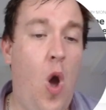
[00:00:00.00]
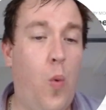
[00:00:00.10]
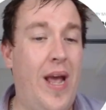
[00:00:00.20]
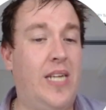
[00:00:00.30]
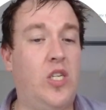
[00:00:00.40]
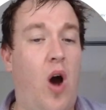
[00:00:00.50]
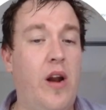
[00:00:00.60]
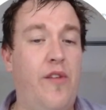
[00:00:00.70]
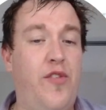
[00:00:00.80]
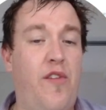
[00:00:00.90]
We're
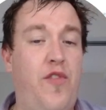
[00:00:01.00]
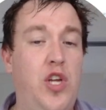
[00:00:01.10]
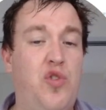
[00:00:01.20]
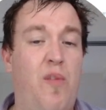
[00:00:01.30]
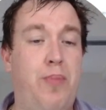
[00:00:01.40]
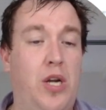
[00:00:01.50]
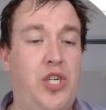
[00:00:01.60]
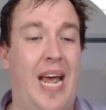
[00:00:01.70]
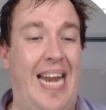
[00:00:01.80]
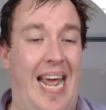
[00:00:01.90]
excited for the future of
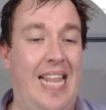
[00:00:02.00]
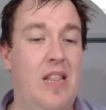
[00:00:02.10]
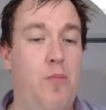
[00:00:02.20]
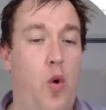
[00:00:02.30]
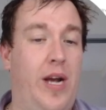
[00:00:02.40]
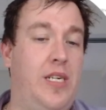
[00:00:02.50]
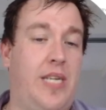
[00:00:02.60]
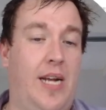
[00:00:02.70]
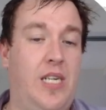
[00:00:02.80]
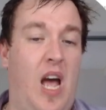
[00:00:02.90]
blockchain in the mortgage
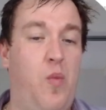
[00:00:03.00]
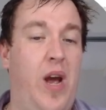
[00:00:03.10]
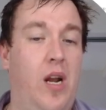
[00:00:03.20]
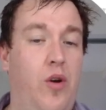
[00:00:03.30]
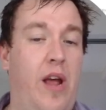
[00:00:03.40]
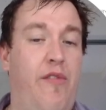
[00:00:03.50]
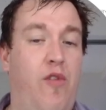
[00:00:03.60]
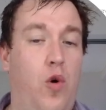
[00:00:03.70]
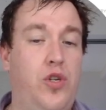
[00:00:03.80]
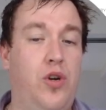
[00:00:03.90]
sector, and we're looking
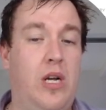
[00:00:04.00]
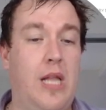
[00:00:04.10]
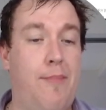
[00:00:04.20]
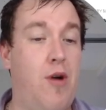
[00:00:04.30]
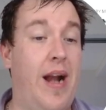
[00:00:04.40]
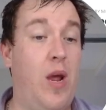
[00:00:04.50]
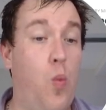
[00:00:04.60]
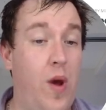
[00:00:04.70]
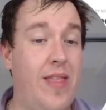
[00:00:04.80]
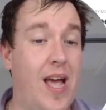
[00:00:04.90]
forward to collaborating
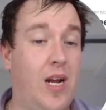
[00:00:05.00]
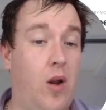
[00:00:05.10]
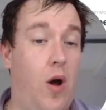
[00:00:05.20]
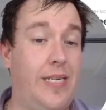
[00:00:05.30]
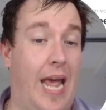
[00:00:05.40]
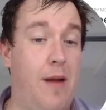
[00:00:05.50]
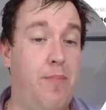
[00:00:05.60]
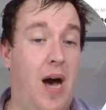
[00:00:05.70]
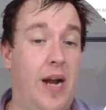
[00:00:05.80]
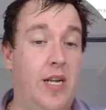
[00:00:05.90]
with our clients
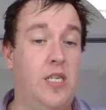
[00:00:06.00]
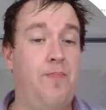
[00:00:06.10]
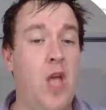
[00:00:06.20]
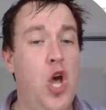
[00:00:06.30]
and partners